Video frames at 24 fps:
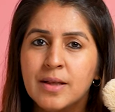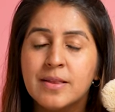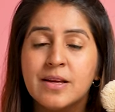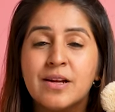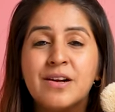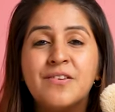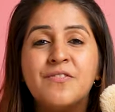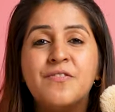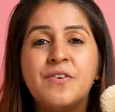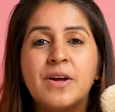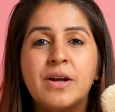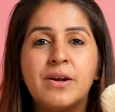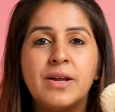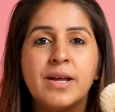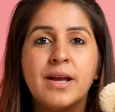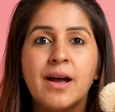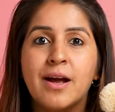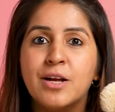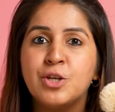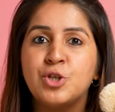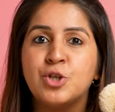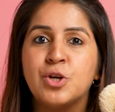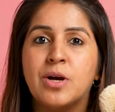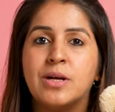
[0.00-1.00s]
there are very
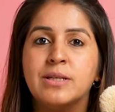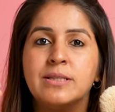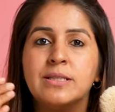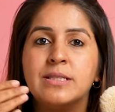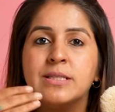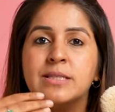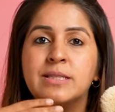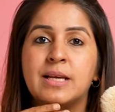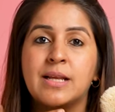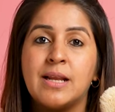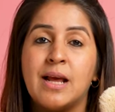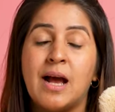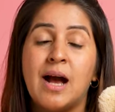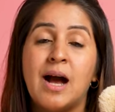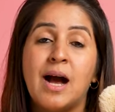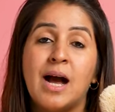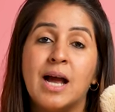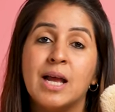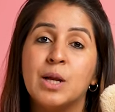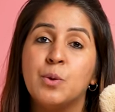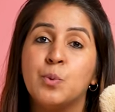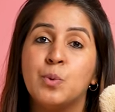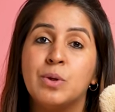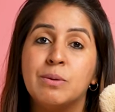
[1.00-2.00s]
high chances that
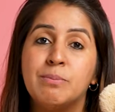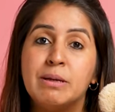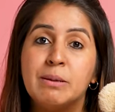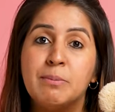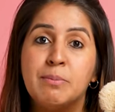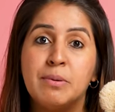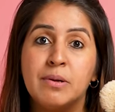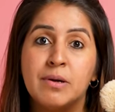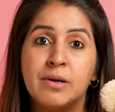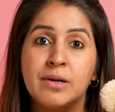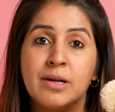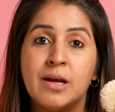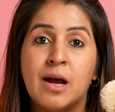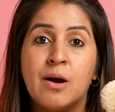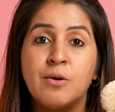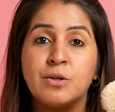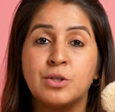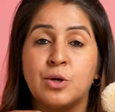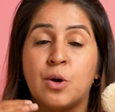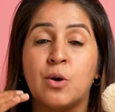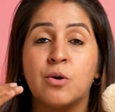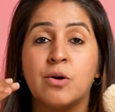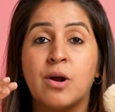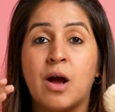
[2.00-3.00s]
I will be blurred
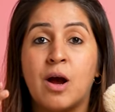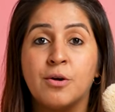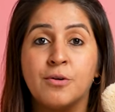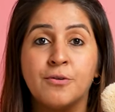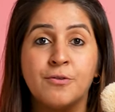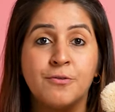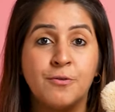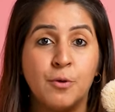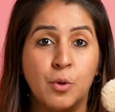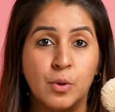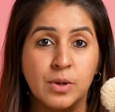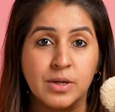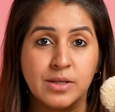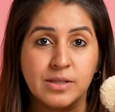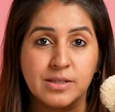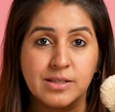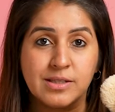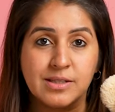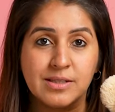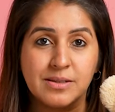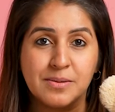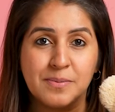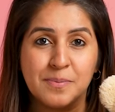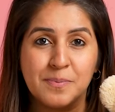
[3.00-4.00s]
out or out of
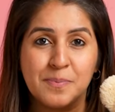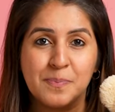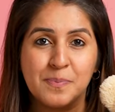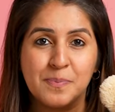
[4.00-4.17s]
focus.